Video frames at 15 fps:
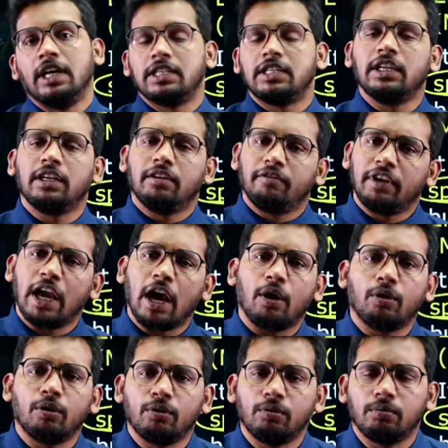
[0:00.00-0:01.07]
See, we
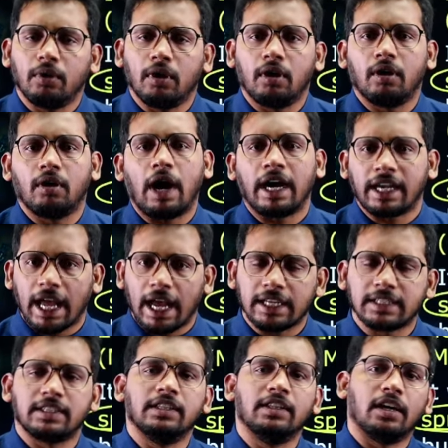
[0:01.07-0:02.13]
have
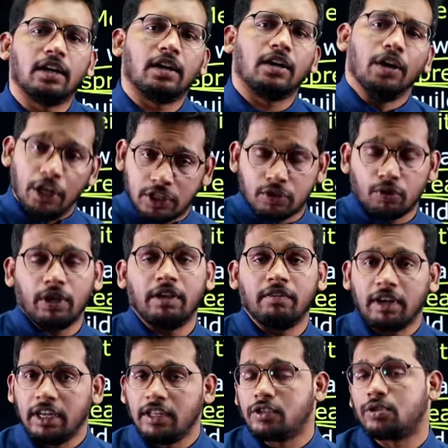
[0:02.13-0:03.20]
attacks in the ISRO,
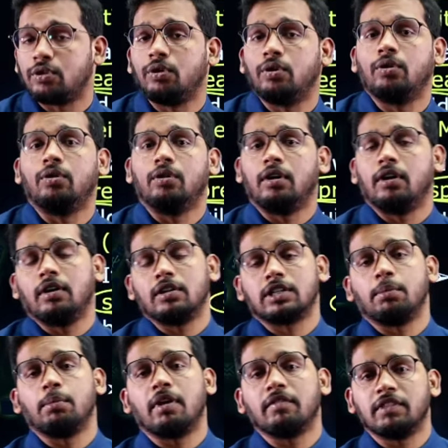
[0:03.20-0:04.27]
even ISRO,
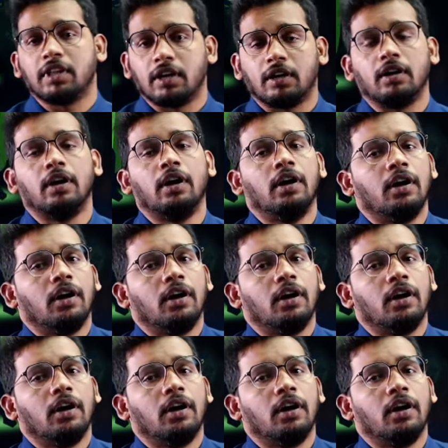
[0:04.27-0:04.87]
some of the